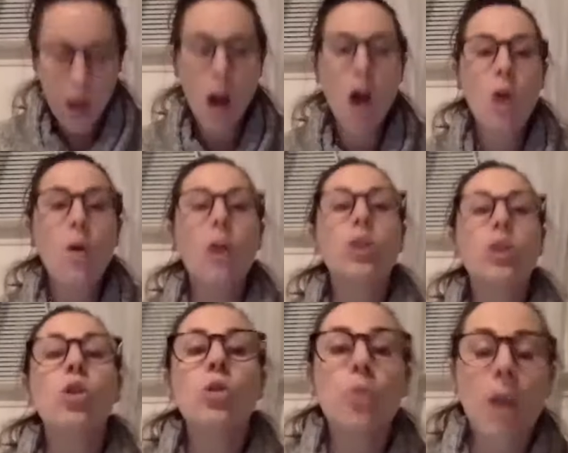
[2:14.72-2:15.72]
Oh,
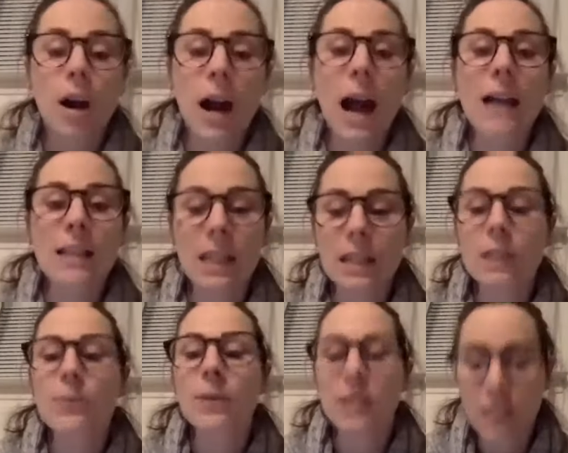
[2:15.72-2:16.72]
you are asking
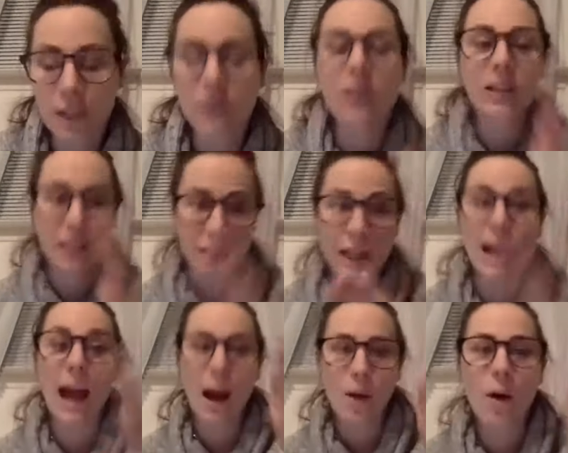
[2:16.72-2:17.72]
specifically like
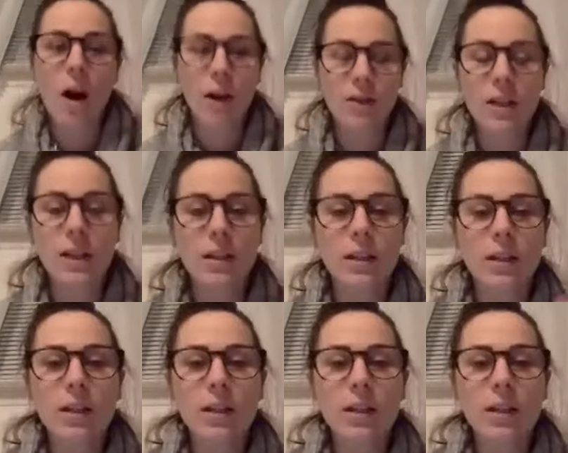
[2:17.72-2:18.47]
how often?